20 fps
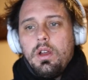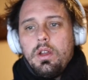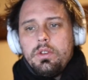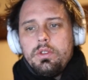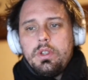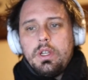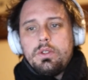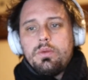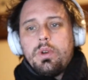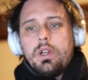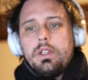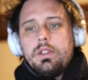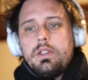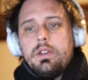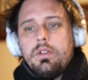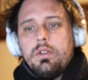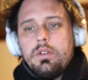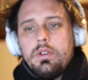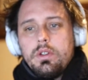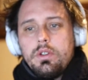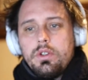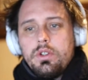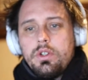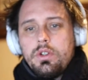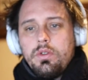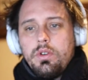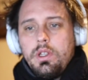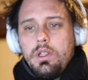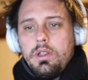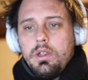So that's why 0 didn't
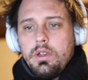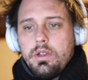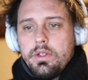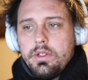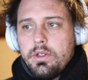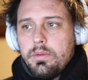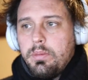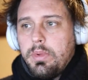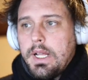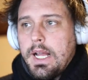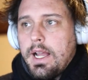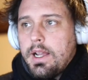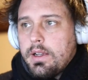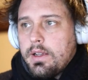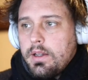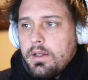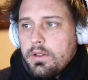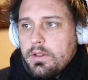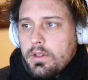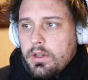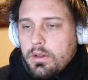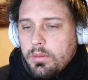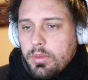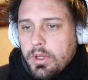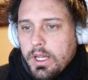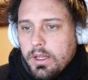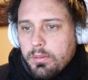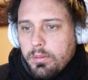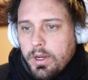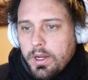show anything, because it's black and it's on a
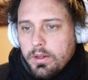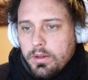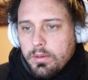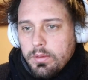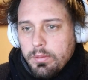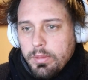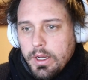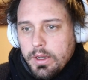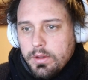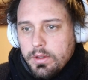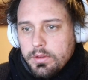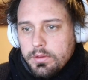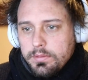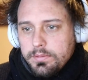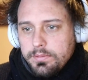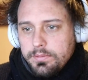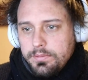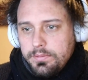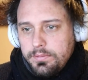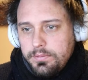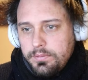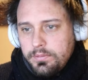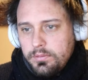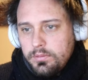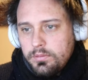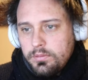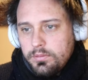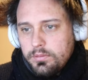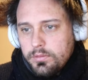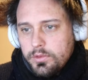black background. So
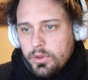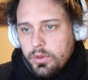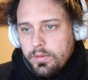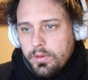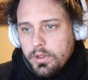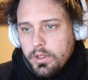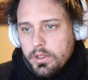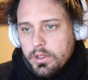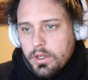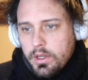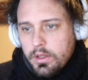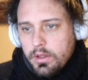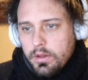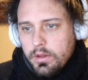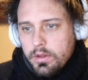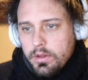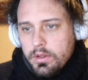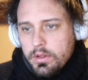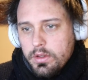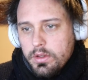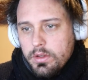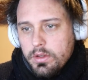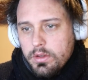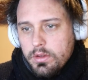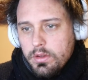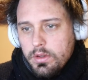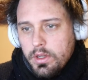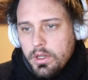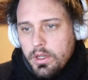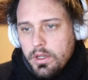we have all these
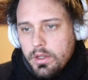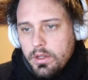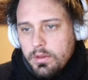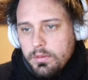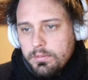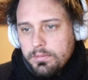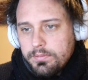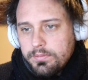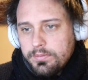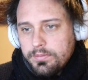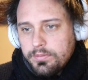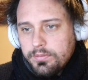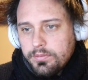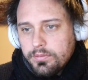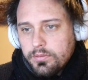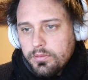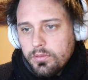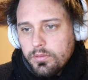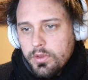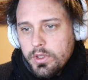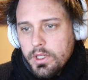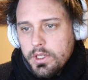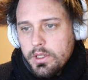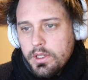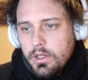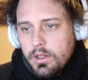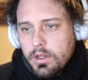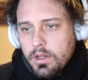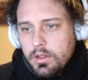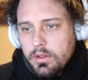colors.
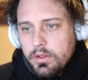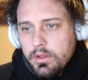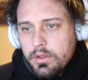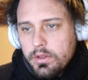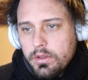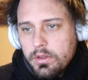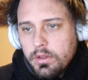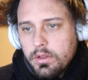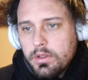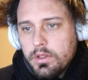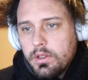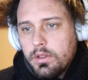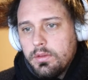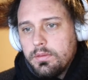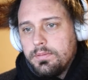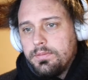16 colors, looks like.